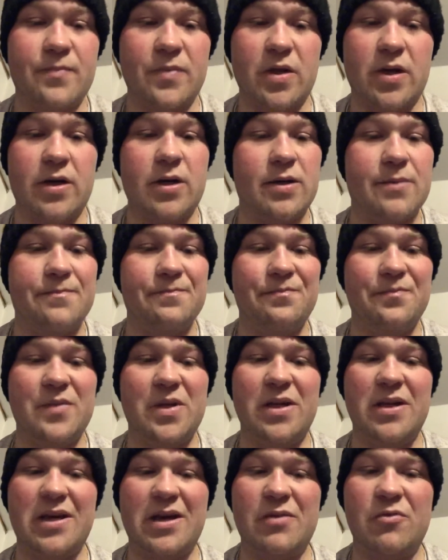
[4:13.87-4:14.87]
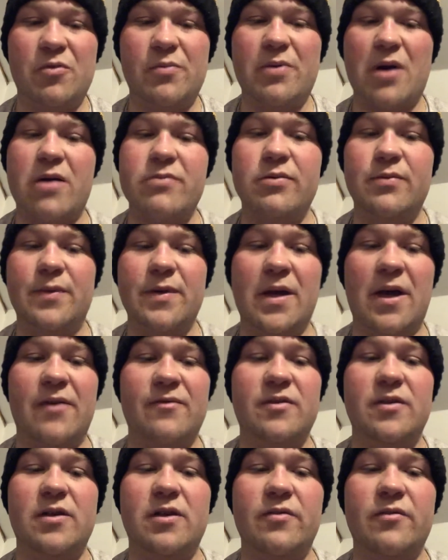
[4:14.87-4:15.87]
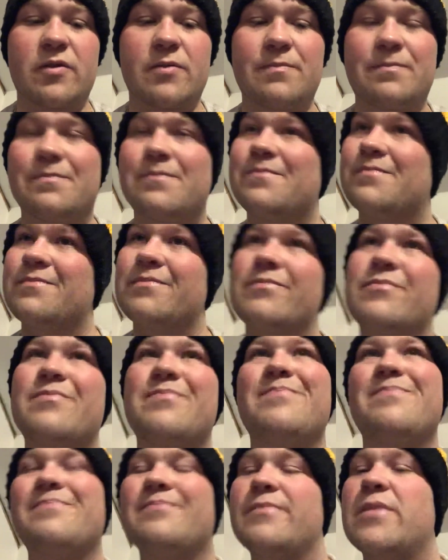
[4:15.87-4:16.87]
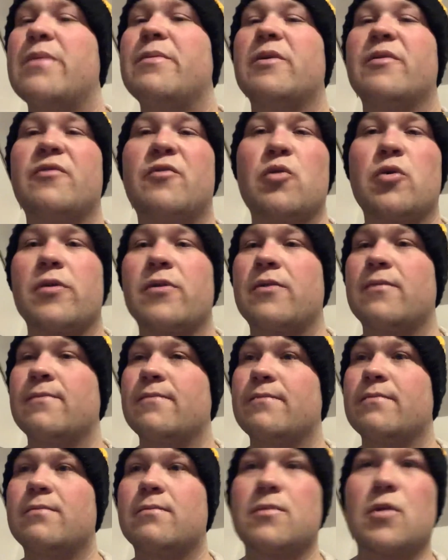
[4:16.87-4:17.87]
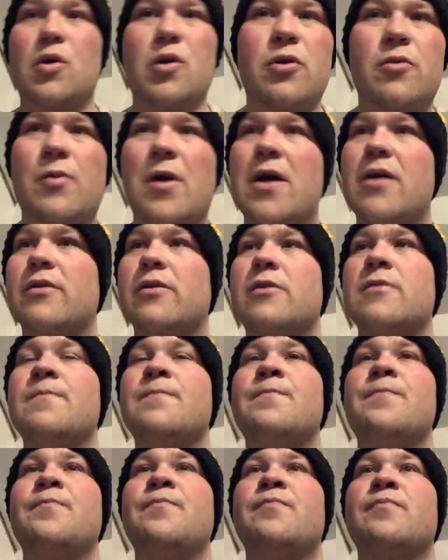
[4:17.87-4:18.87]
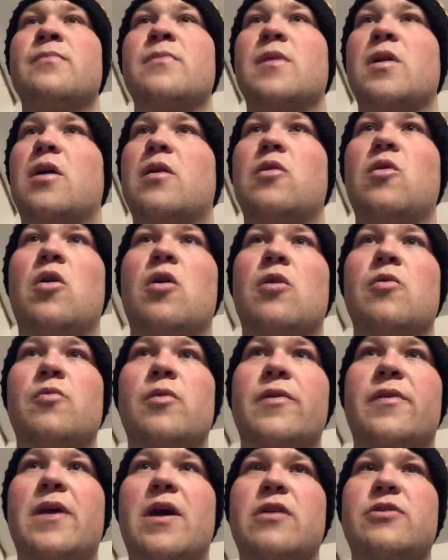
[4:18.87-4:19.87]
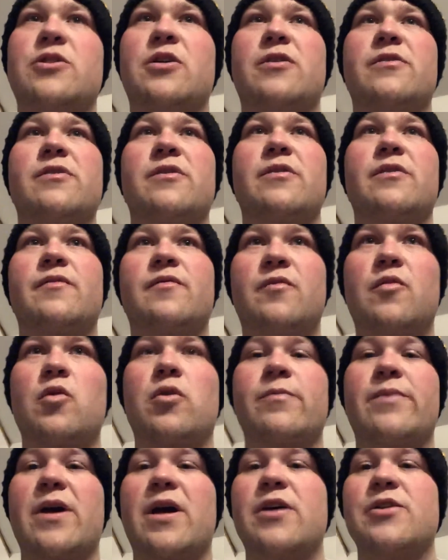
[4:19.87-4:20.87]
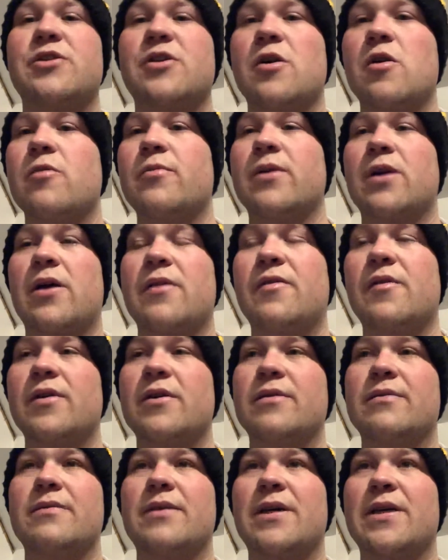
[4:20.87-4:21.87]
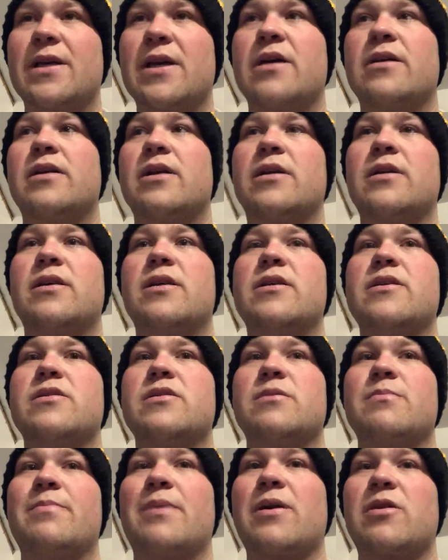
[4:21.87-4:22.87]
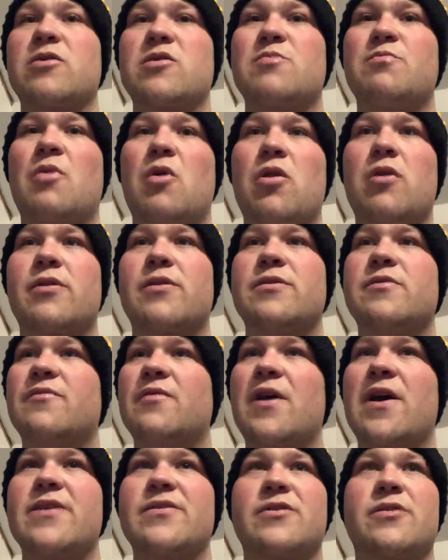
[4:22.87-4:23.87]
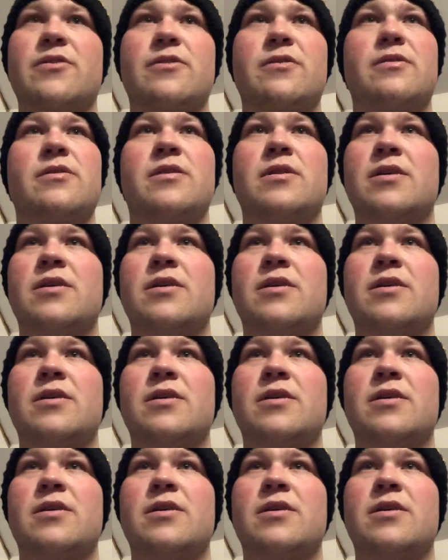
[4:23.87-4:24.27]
Again, we'll probably have to give up maybe a fourth, third rounder along with Galchenyuk for Pageau, but I think, again, that he's a better spark. He's faster.